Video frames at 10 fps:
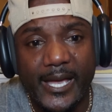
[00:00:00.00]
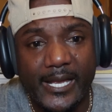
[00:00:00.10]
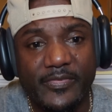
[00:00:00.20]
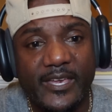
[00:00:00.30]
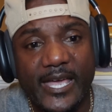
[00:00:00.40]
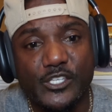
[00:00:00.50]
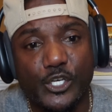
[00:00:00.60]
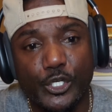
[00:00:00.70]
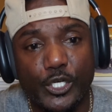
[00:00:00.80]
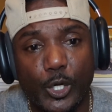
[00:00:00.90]
And I think as a
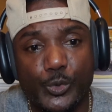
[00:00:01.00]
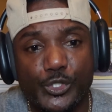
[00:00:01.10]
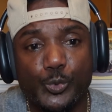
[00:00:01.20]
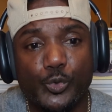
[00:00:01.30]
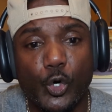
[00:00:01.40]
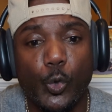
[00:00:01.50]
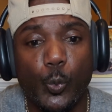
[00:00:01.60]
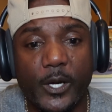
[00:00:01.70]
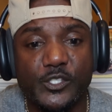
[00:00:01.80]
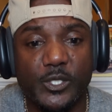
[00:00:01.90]
good coach, you know
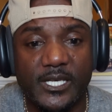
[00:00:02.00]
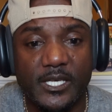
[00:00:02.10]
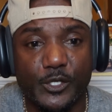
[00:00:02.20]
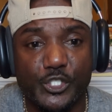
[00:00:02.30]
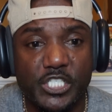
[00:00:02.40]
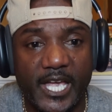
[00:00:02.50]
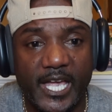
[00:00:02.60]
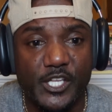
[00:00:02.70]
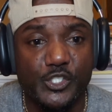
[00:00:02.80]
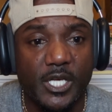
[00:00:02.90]
what to either
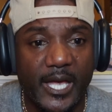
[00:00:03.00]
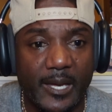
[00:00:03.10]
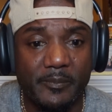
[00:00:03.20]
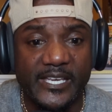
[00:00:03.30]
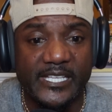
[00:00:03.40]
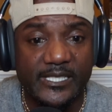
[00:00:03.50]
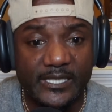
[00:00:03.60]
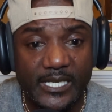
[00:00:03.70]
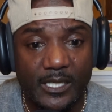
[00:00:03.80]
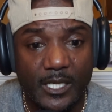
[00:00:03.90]
change
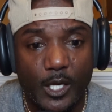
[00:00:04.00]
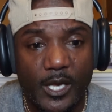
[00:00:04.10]
immediately